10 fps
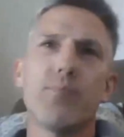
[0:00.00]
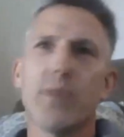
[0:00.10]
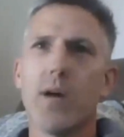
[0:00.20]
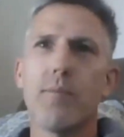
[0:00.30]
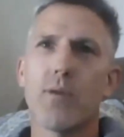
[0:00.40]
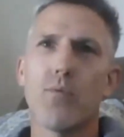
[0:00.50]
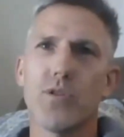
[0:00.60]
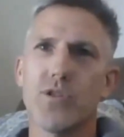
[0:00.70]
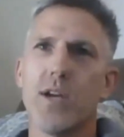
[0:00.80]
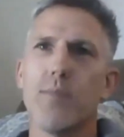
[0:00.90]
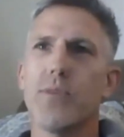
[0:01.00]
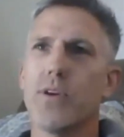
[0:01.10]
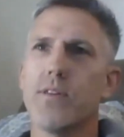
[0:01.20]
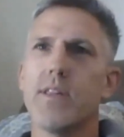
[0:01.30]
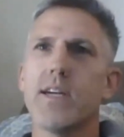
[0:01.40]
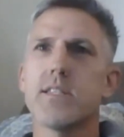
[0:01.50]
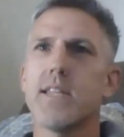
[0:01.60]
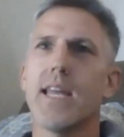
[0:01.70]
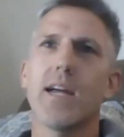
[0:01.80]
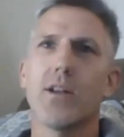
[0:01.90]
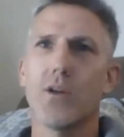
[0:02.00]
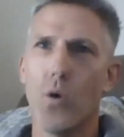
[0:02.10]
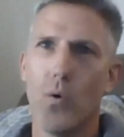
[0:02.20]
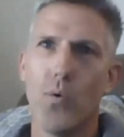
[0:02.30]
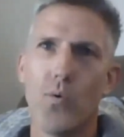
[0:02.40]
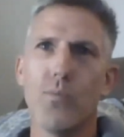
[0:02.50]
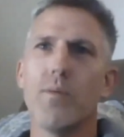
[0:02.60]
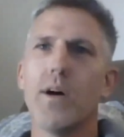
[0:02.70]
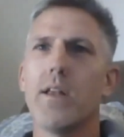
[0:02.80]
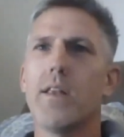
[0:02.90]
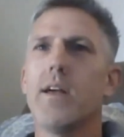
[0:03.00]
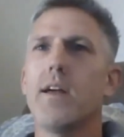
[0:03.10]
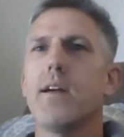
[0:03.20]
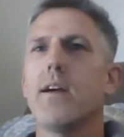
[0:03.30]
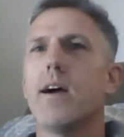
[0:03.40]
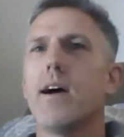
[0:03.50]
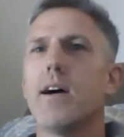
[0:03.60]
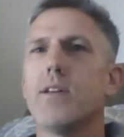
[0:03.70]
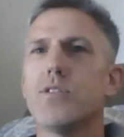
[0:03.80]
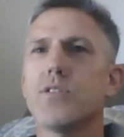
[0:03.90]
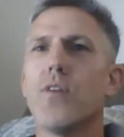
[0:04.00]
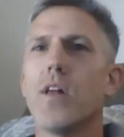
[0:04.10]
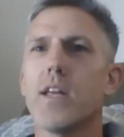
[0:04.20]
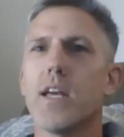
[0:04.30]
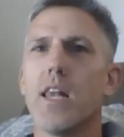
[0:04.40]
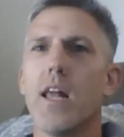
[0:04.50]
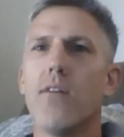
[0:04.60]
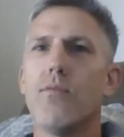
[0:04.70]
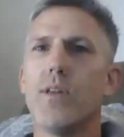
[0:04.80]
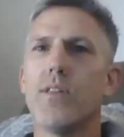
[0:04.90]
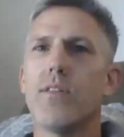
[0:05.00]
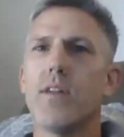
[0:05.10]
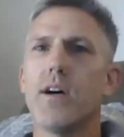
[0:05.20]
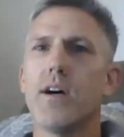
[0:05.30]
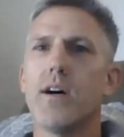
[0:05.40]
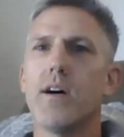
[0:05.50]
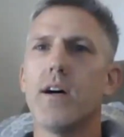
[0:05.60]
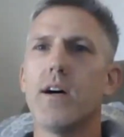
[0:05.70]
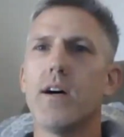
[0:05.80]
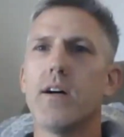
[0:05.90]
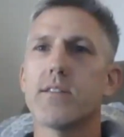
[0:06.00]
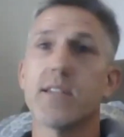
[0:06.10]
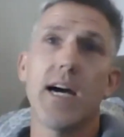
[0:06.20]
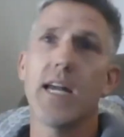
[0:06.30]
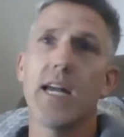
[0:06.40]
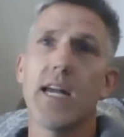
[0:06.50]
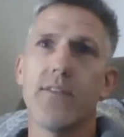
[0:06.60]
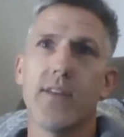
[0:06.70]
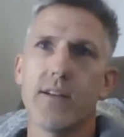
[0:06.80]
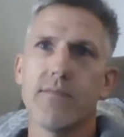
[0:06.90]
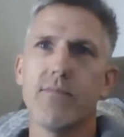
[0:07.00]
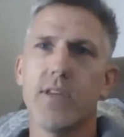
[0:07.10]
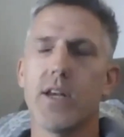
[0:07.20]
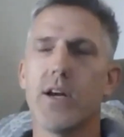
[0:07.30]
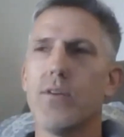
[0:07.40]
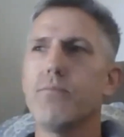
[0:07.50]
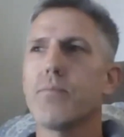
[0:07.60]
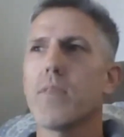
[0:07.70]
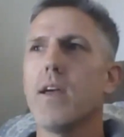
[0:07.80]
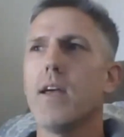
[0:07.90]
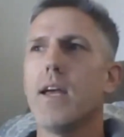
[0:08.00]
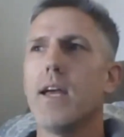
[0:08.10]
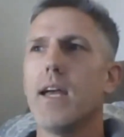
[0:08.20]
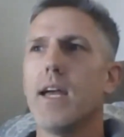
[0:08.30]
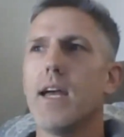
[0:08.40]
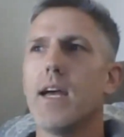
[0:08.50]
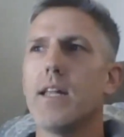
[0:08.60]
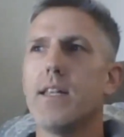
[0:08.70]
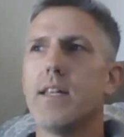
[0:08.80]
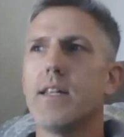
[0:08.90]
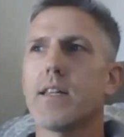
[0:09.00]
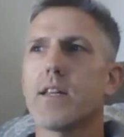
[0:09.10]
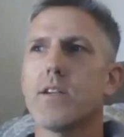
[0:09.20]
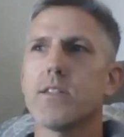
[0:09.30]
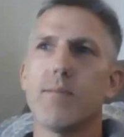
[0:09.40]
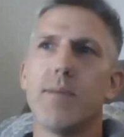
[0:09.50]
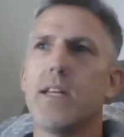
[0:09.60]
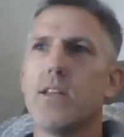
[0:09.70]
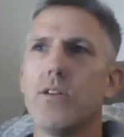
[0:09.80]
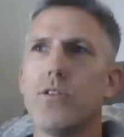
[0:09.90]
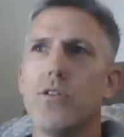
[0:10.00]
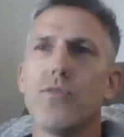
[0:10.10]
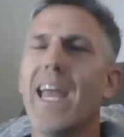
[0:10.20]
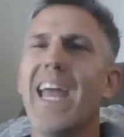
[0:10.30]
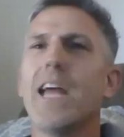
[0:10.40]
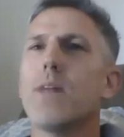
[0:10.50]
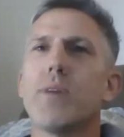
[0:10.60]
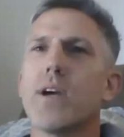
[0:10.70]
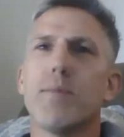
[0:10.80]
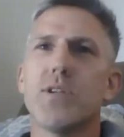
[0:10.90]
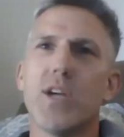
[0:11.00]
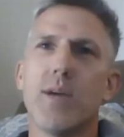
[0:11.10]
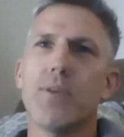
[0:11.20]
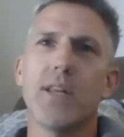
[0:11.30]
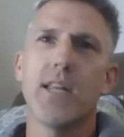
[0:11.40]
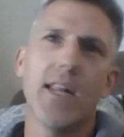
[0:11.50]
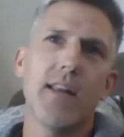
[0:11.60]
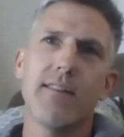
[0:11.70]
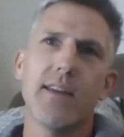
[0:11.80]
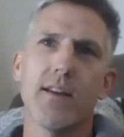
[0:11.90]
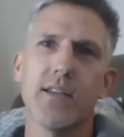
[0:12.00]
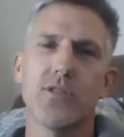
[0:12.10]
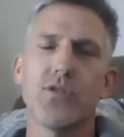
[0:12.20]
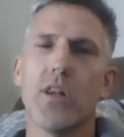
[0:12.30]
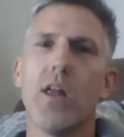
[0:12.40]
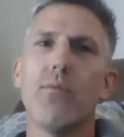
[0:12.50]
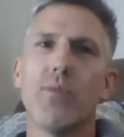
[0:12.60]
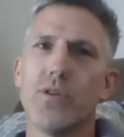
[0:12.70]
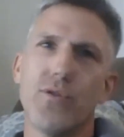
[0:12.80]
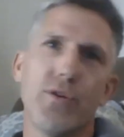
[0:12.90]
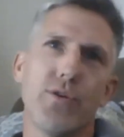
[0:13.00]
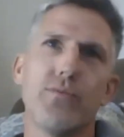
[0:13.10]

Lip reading: becoming a world champion. That's the end goal. But just falling in love with skydiving, and because you can't become a champion in anything unless you love what you do.